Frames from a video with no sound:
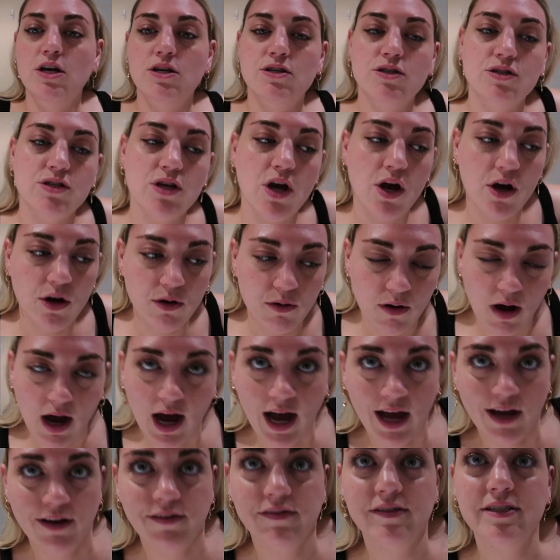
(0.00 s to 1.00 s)
So
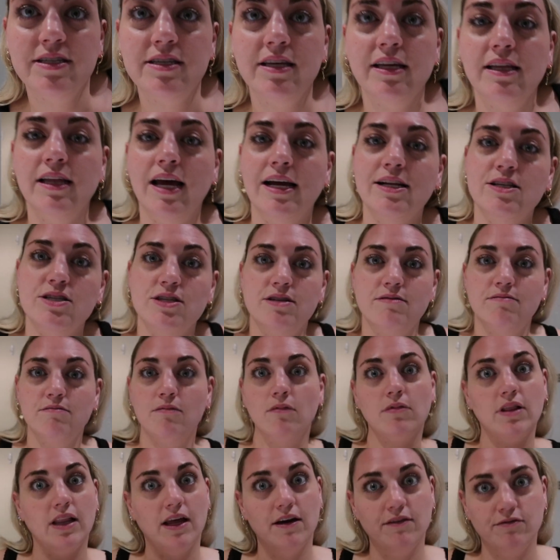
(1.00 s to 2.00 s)
I obviously
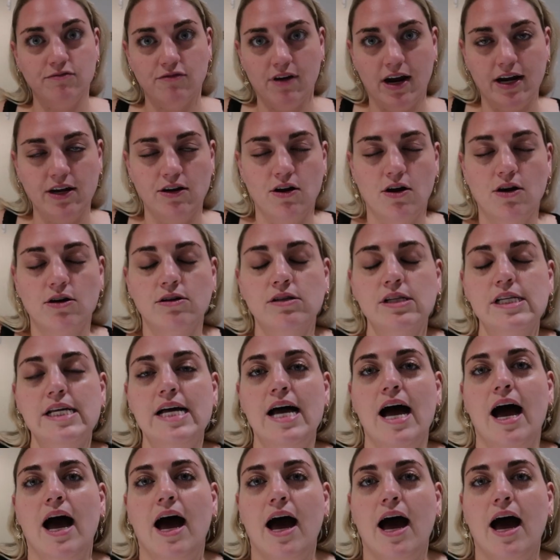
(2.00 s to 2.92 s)
love retinol.